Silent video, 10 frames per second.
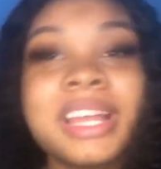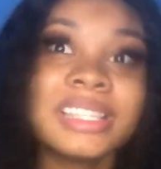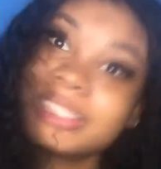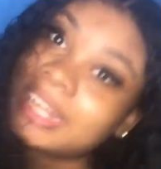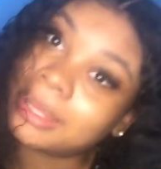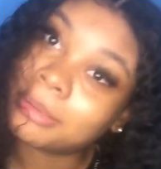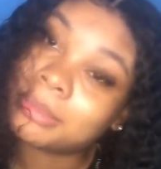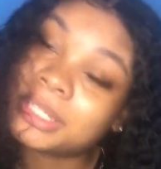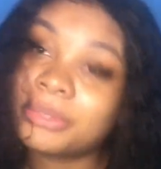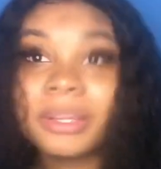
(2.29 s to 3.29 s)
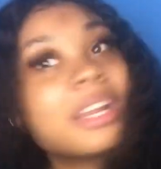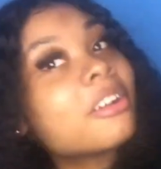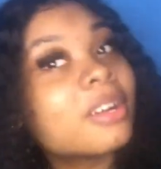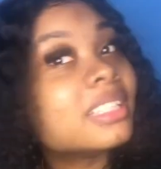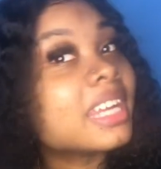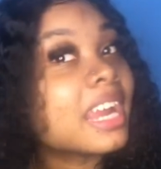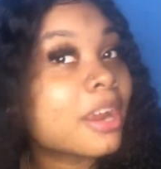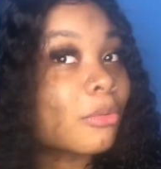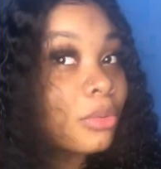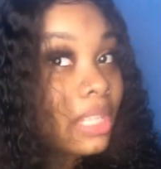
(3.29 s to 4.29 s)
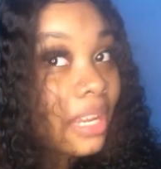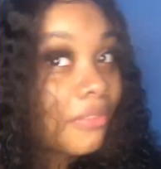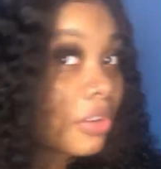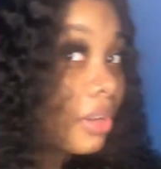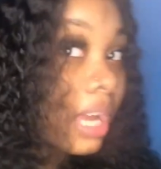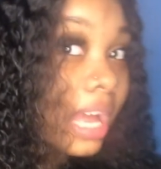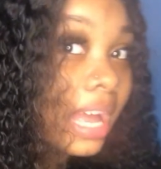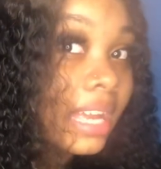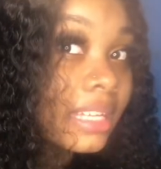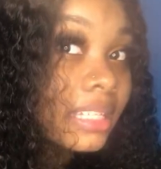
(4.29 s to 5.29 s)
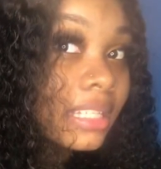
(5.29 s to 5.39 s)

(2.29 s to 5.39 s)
Today I'm going to be doing a curly hair routine for you guys.